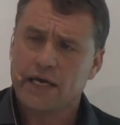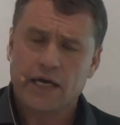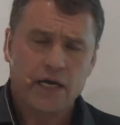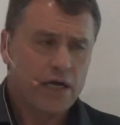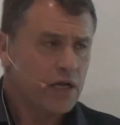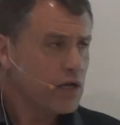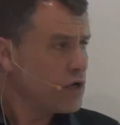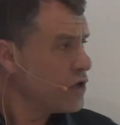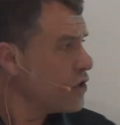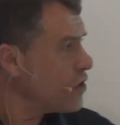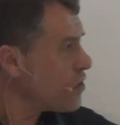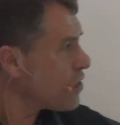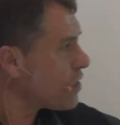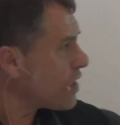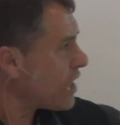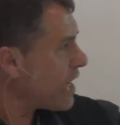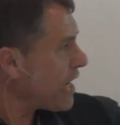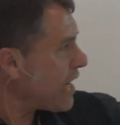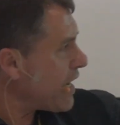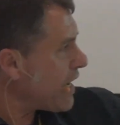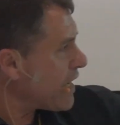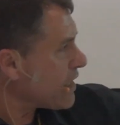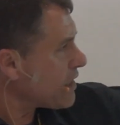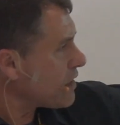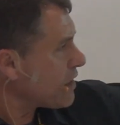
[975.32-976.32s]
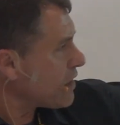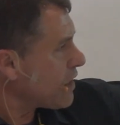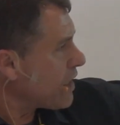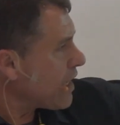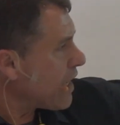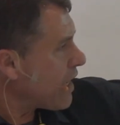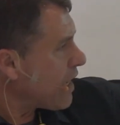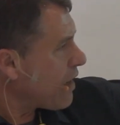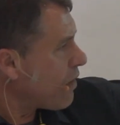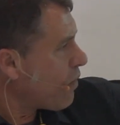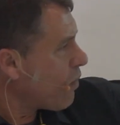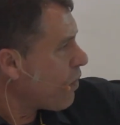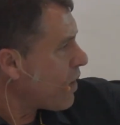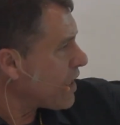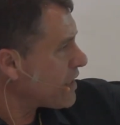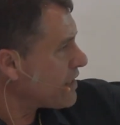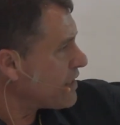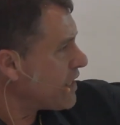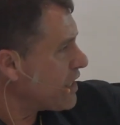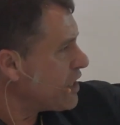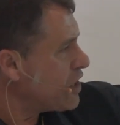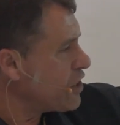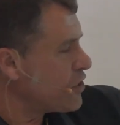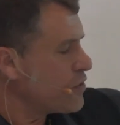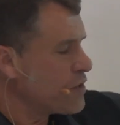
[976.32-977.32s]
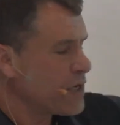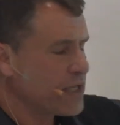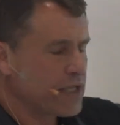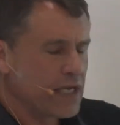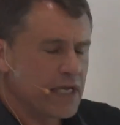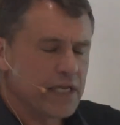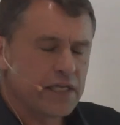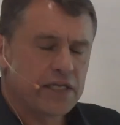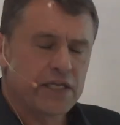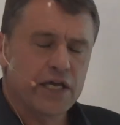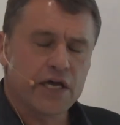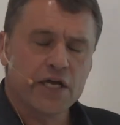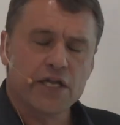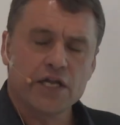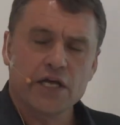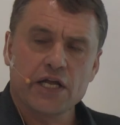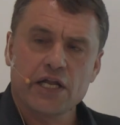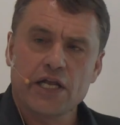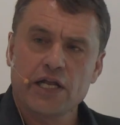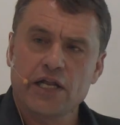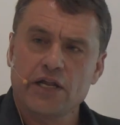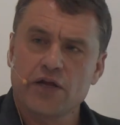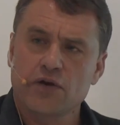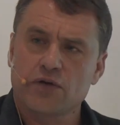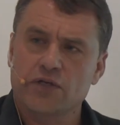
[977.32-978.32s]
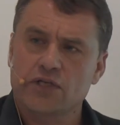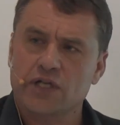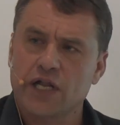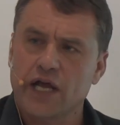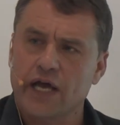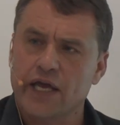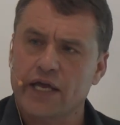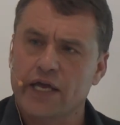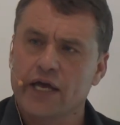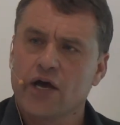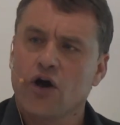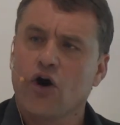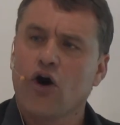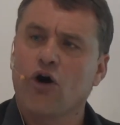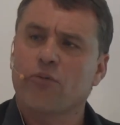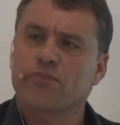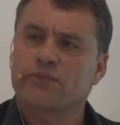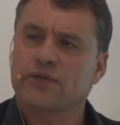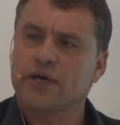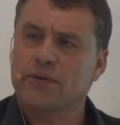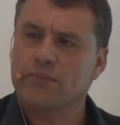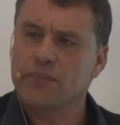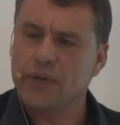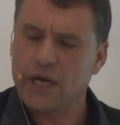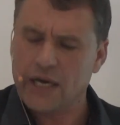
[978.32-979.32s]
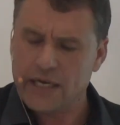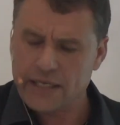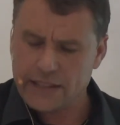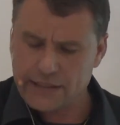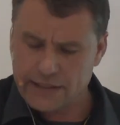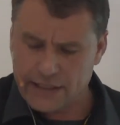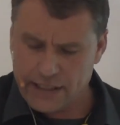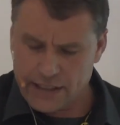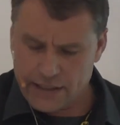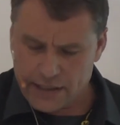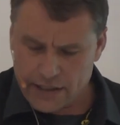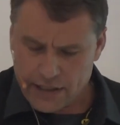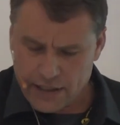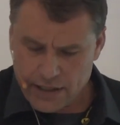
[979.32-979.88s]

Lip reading: Look at what the unit internally looks like. Optimize it.